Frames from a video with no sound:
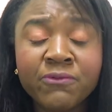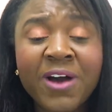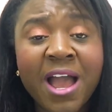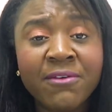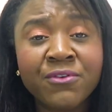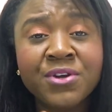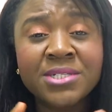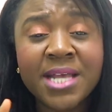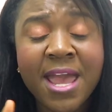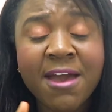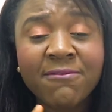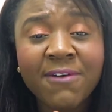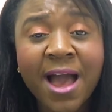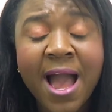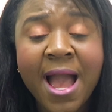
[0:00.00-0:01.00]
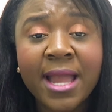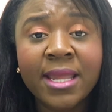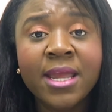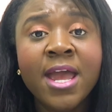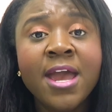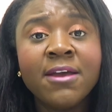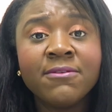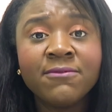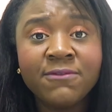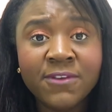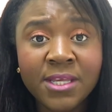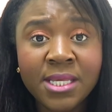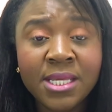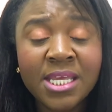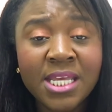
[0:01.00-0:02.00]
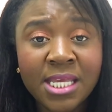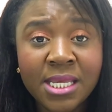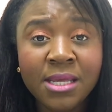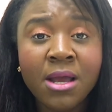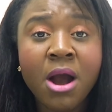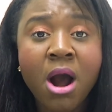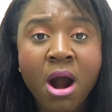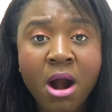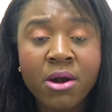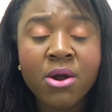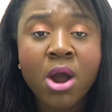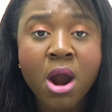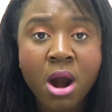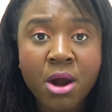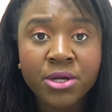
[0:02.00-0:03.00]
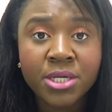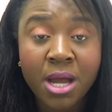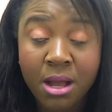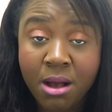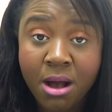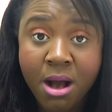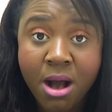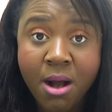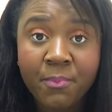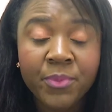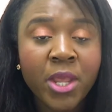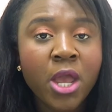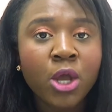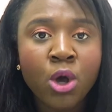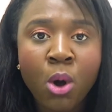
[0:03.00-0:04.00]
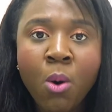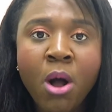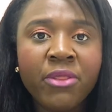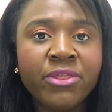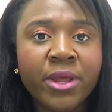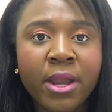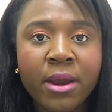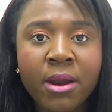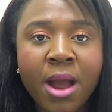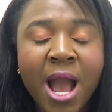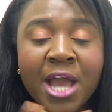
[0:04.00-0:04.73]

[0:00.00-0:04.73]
Fiverr is fiverr.com. go on there.